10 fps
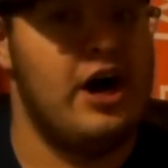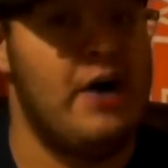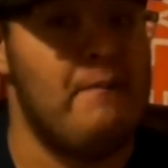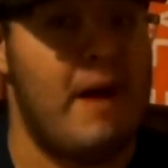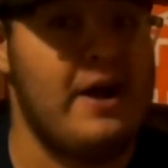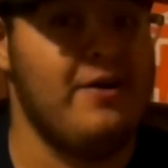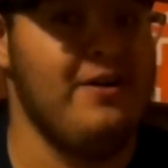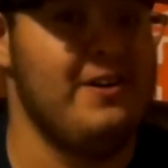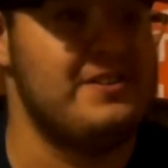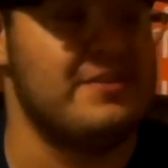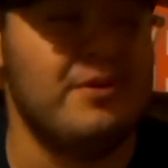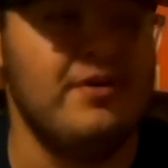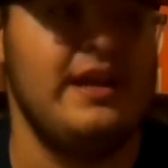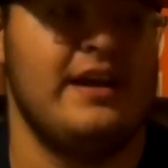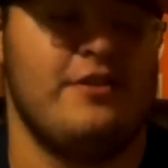Michael
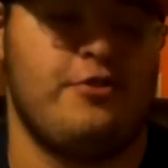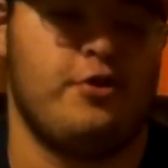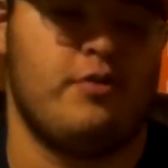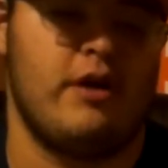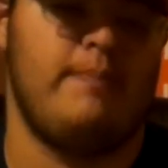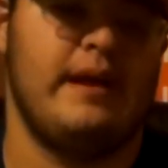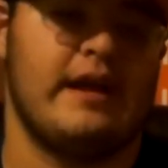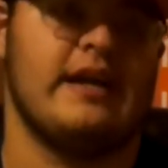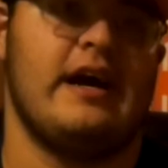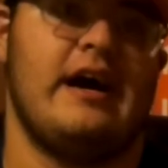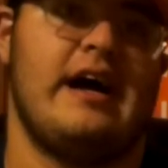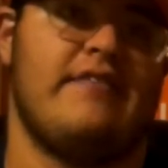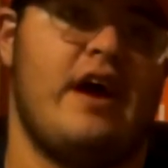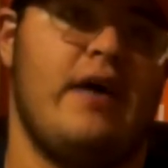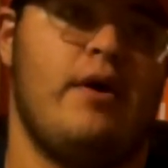Ojemudia, the third-round pick out
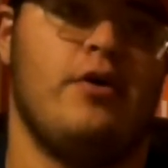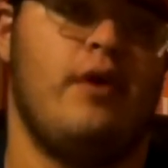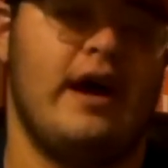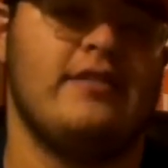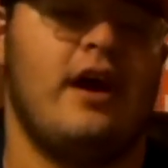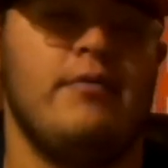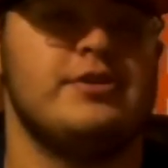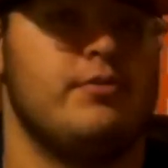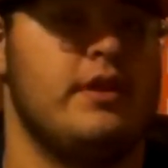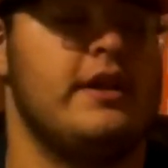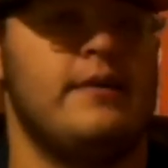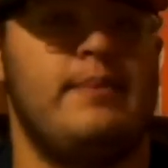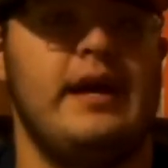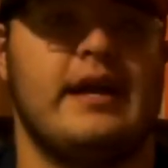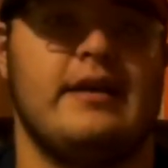of Iowa, who I thought was a really good
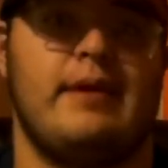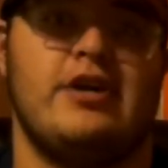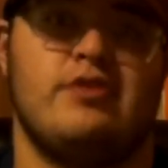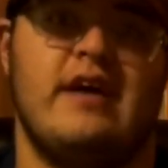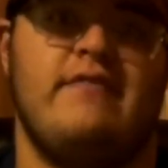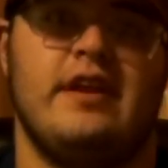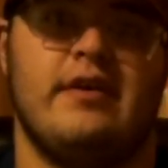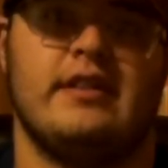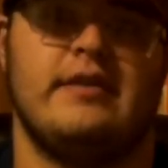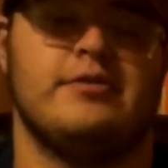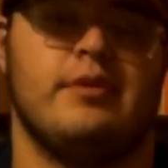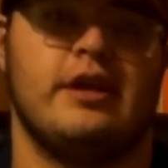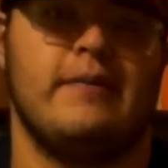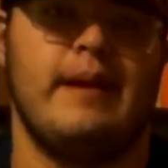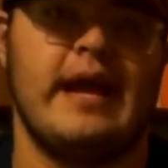pick in my draft video. I thought he was a really
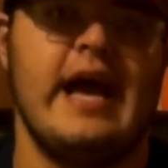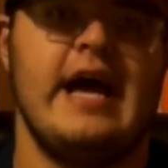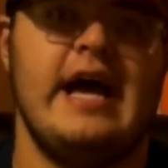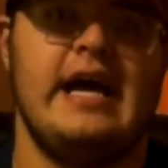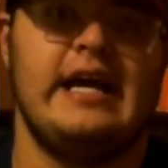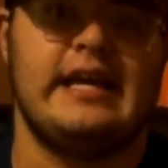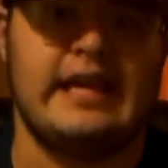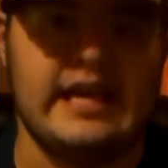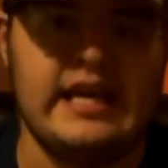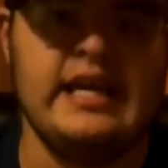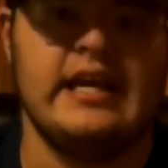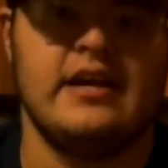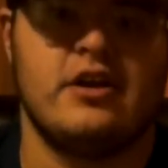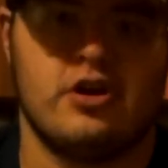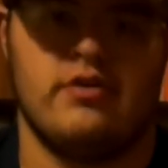good pick. He
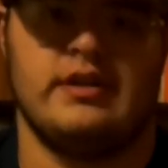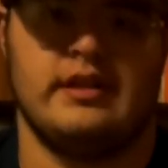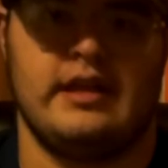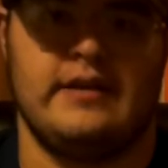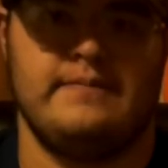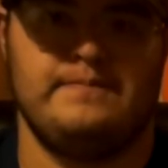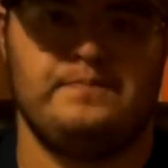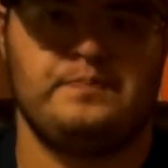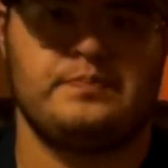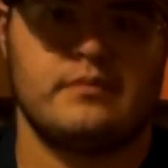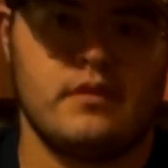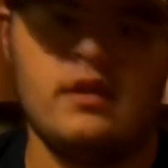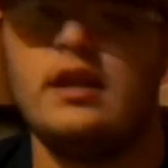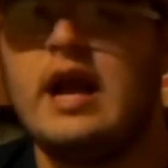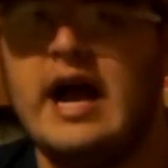currently
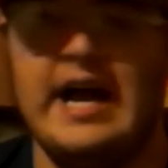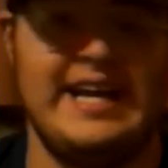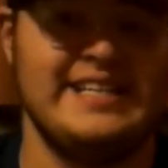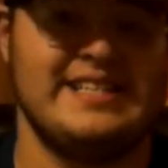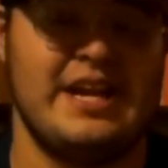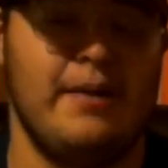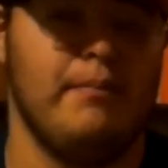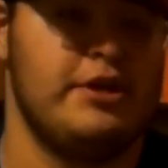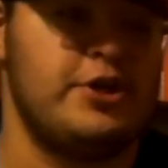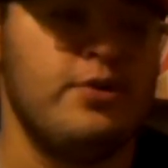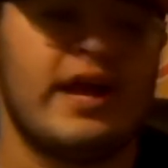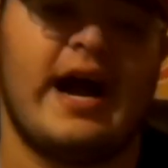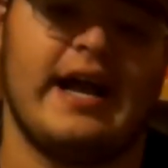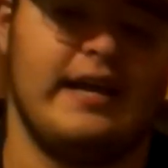is the number 2 guy.